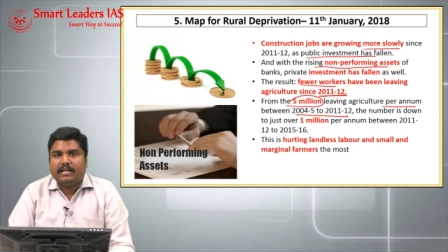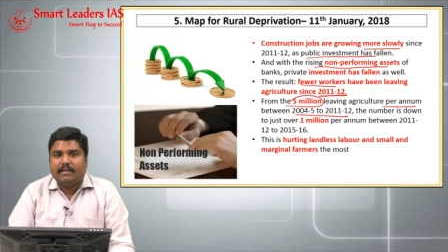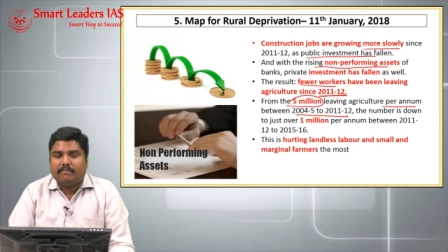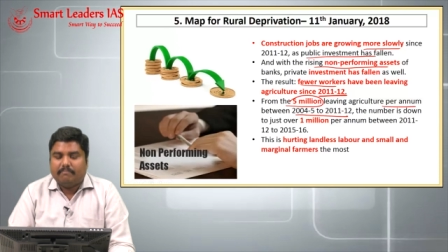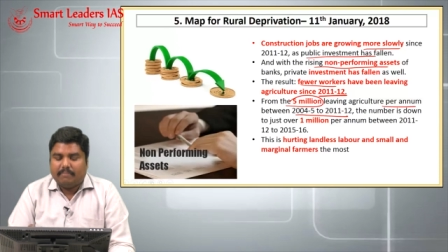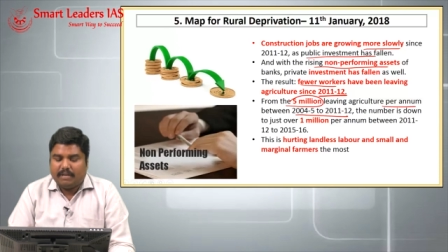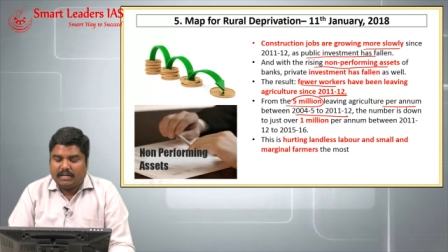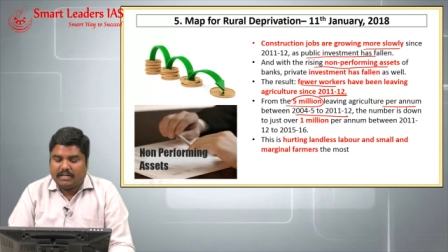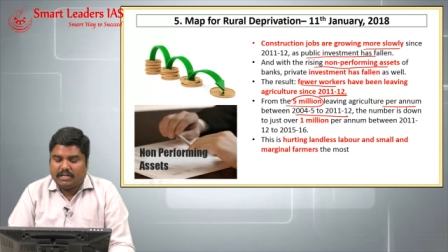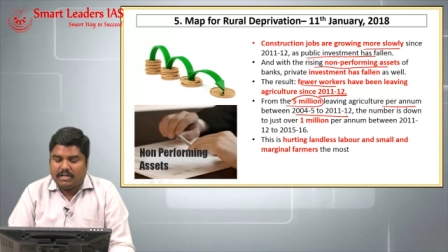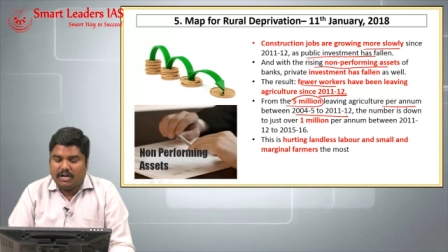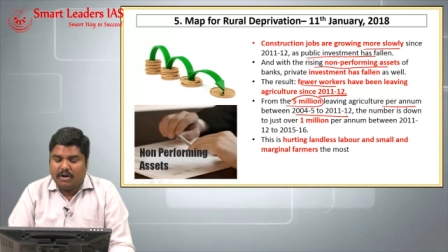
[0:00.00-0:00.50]

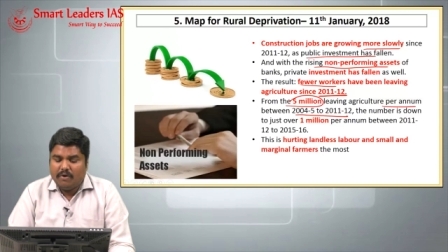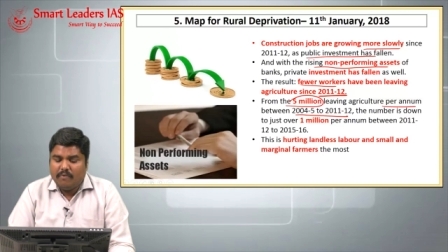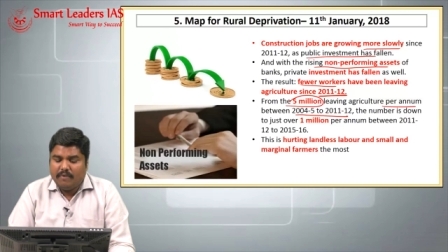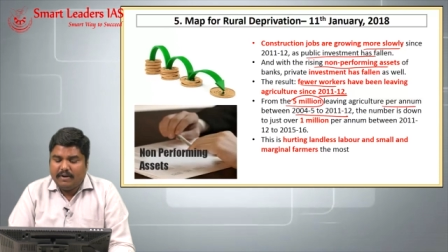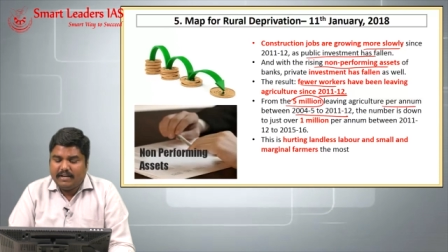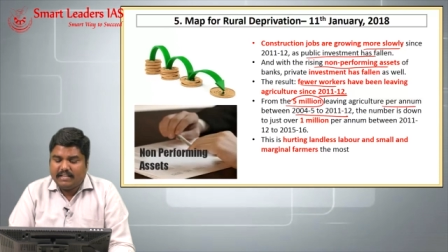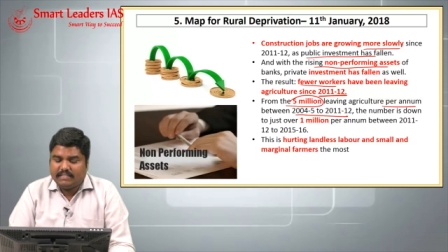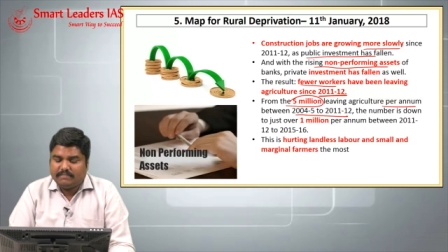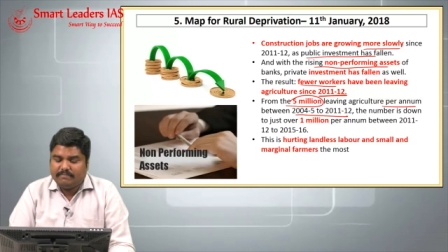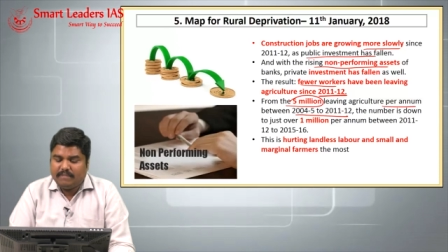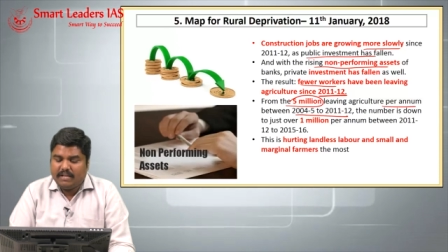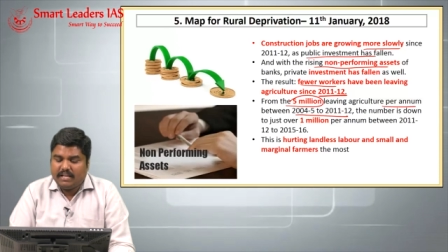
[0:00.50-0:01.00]
but now
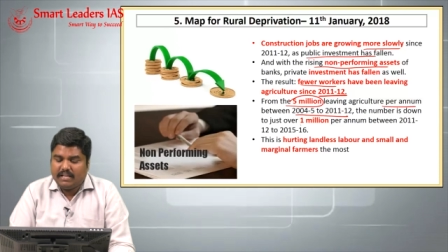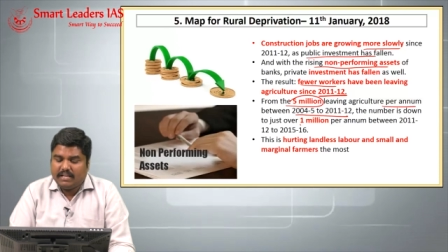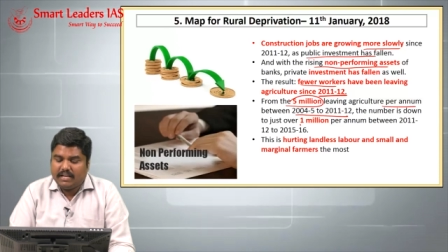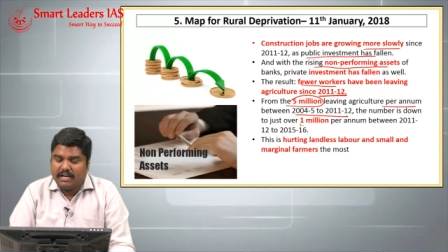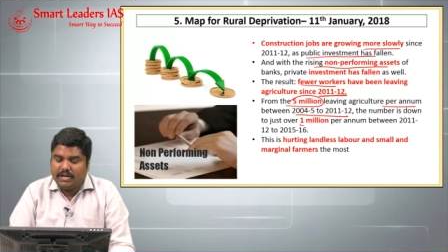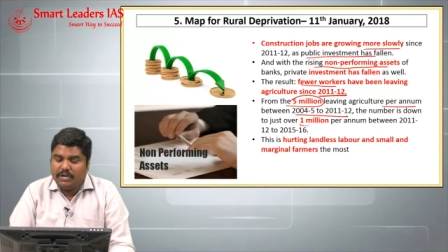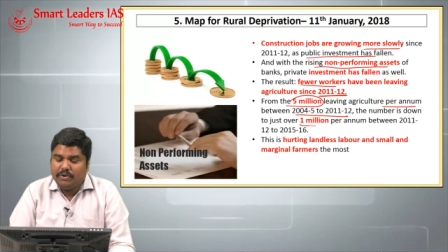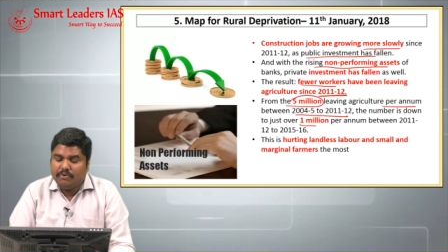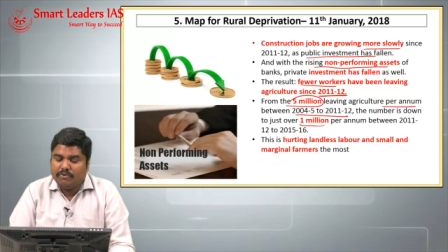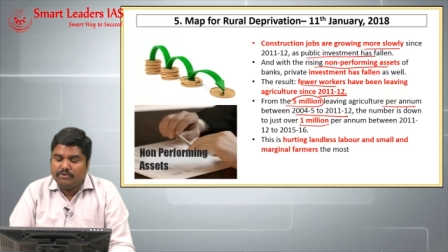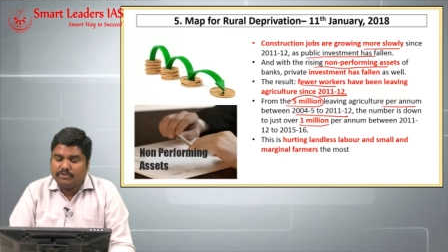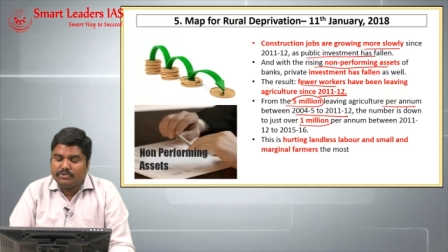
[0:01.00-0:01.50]
it is being
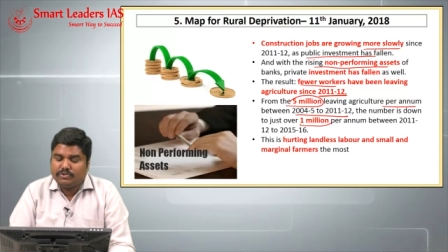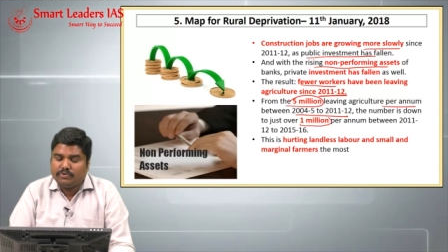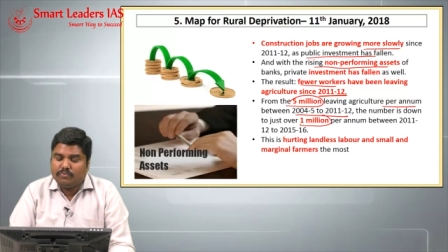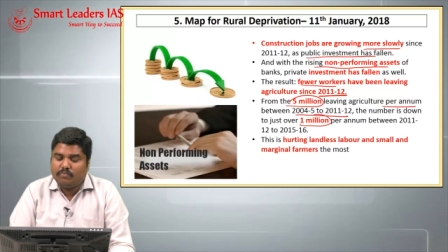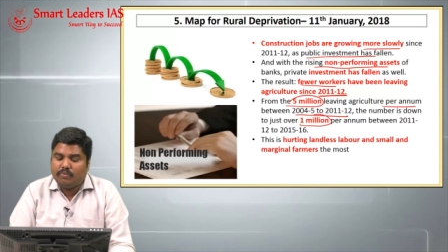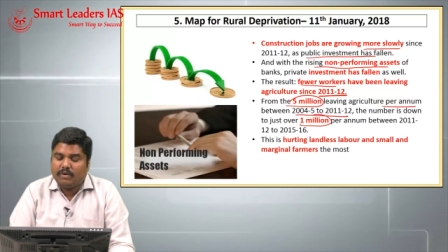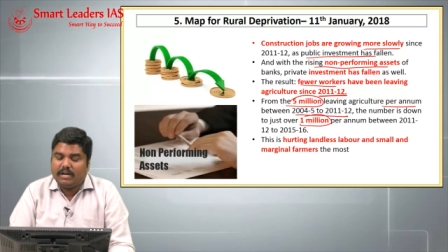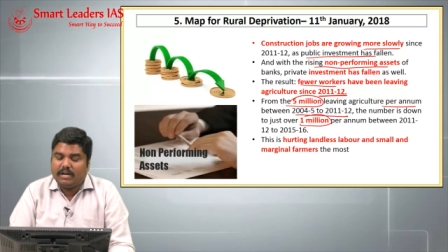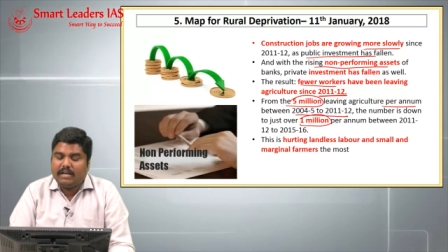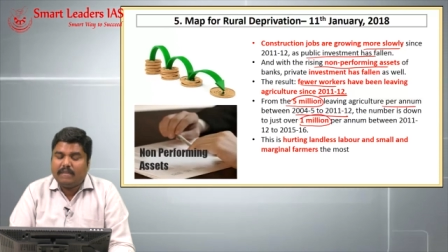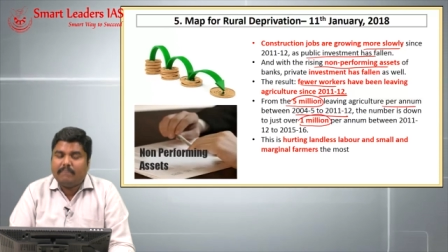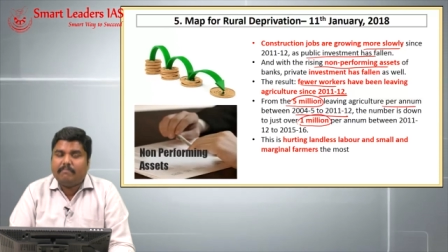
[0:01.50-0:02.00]
reduced to
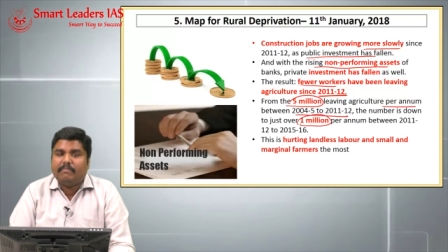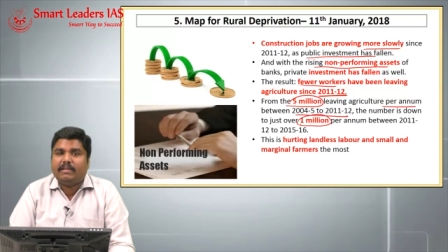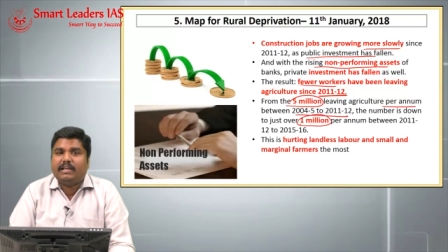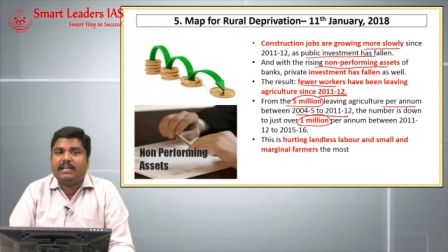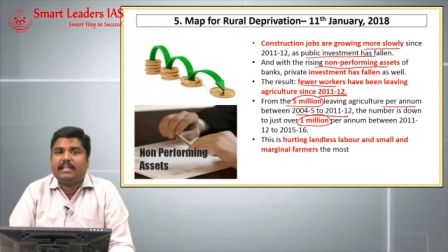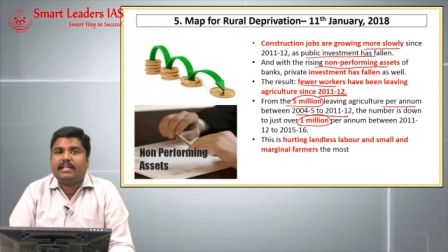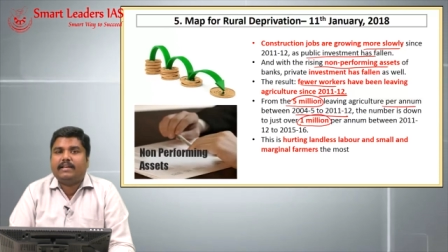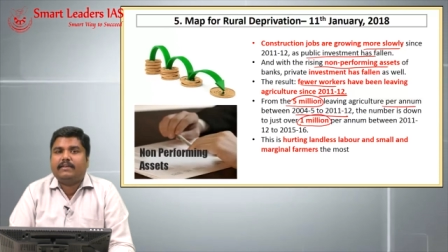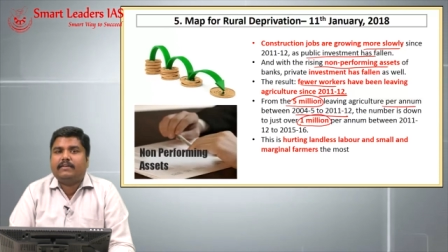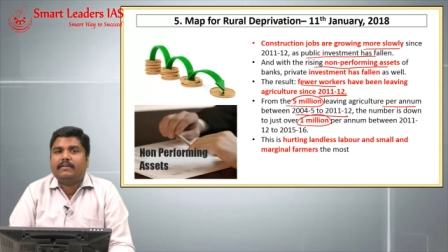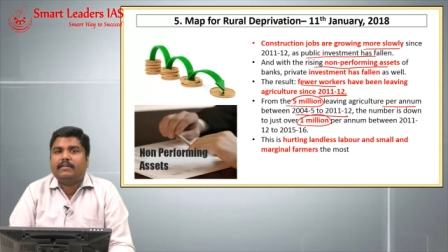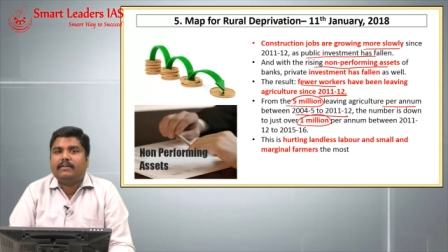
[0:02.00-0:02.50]
1
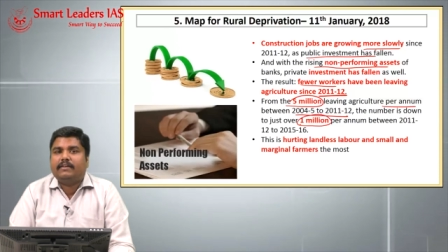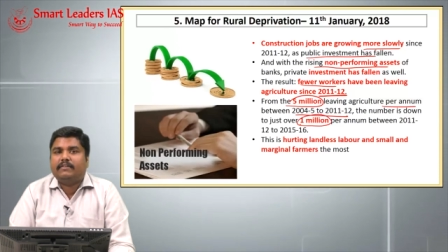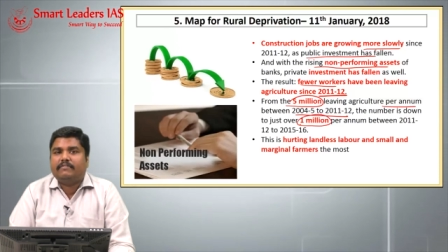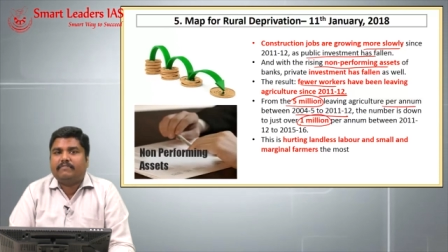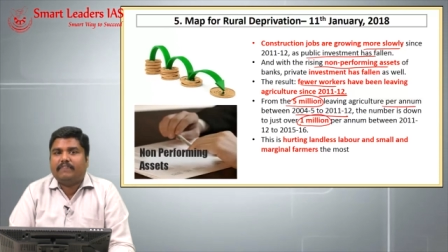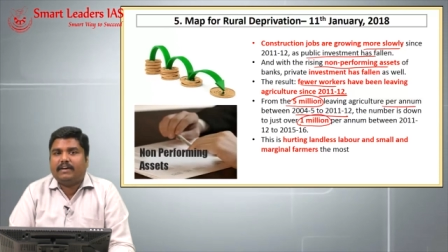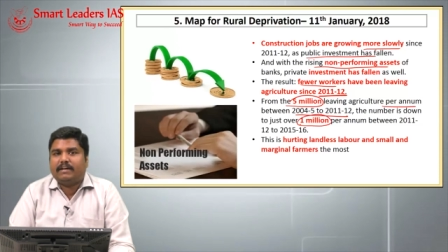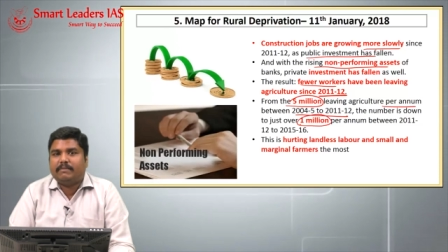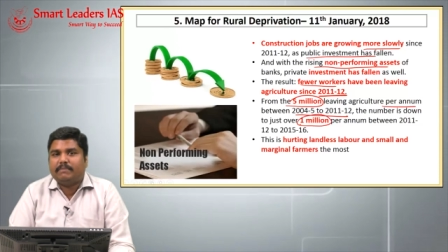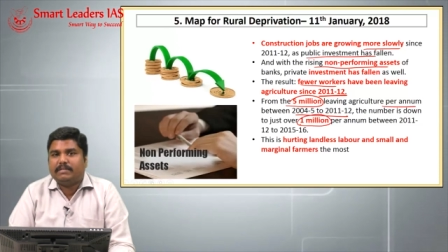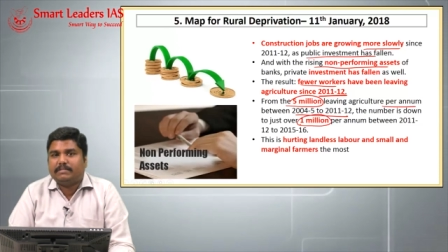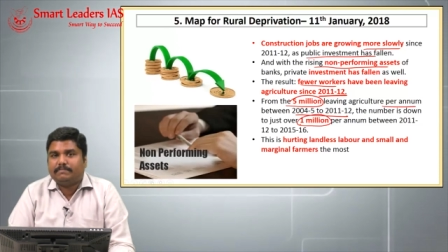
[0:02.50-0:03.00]
million
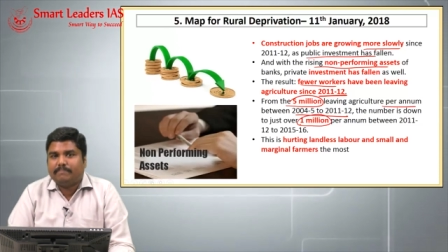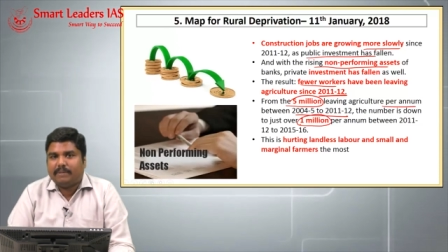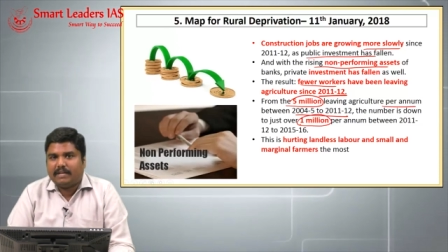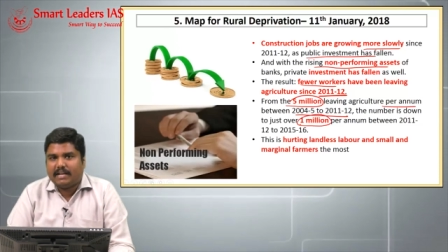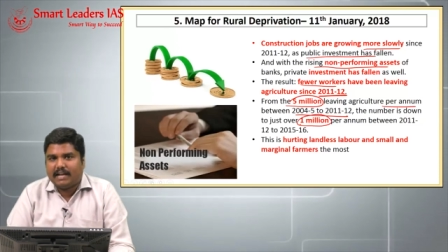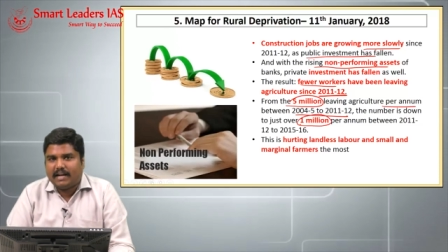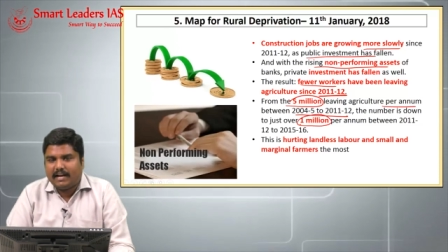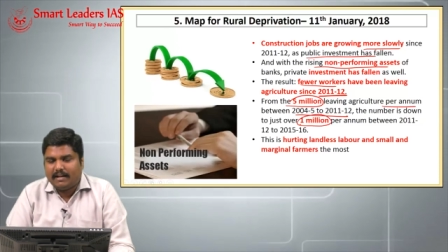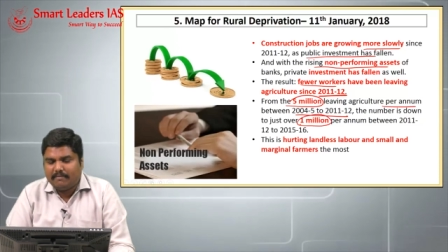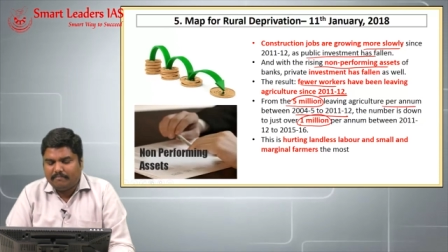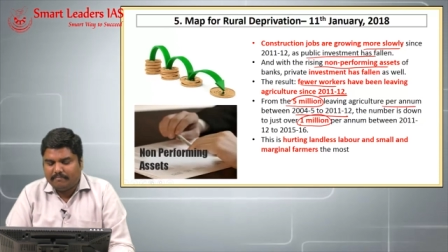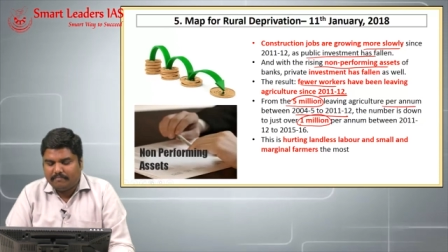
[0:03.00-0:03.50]
farmers per
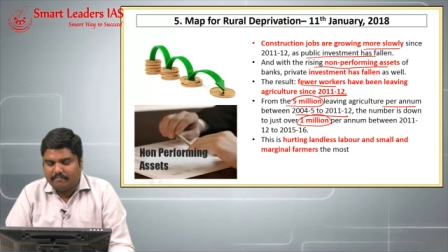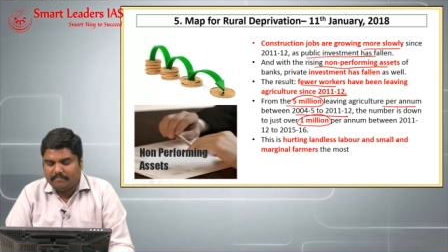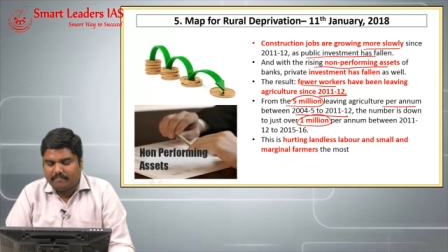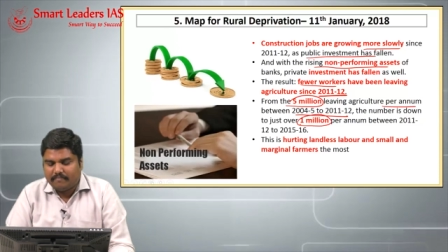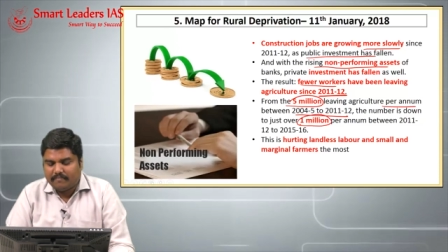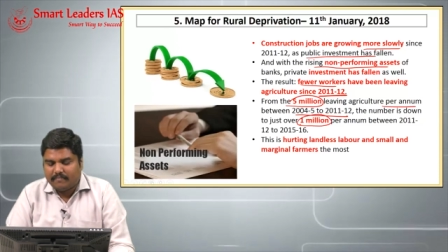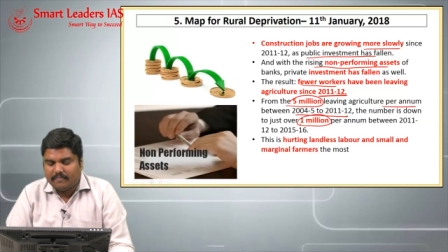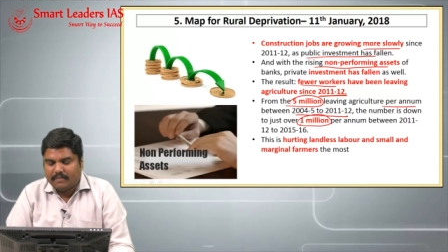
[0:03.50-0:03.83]
annum.